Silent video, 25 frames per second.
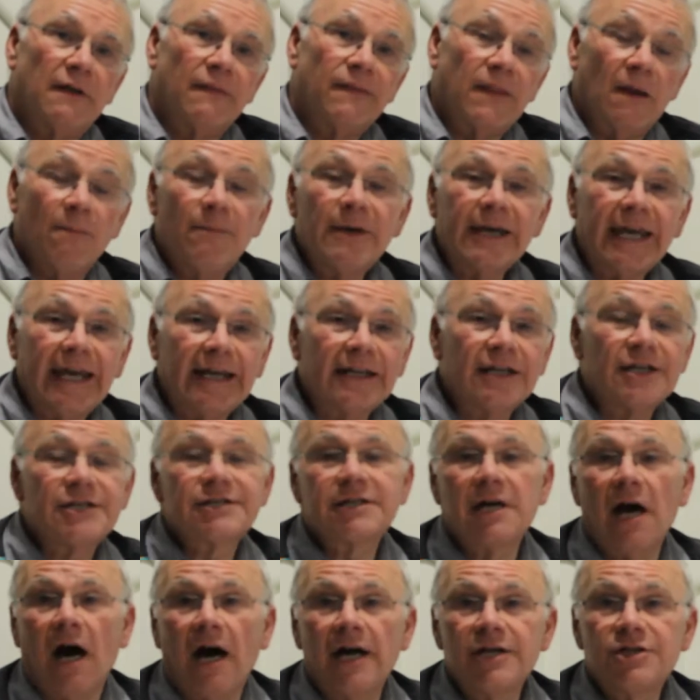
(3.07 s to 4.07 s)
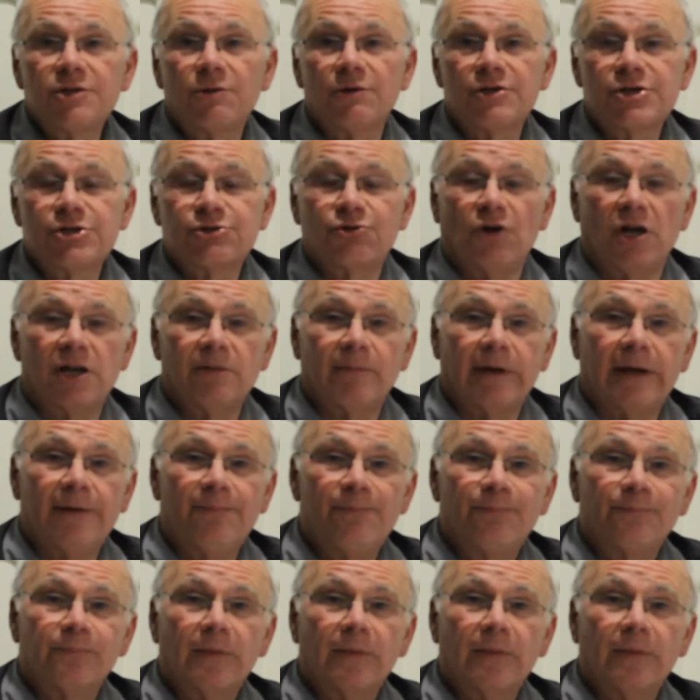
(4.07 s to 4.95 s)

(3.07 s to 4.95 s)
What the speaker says: the beginner's guide to astronomy.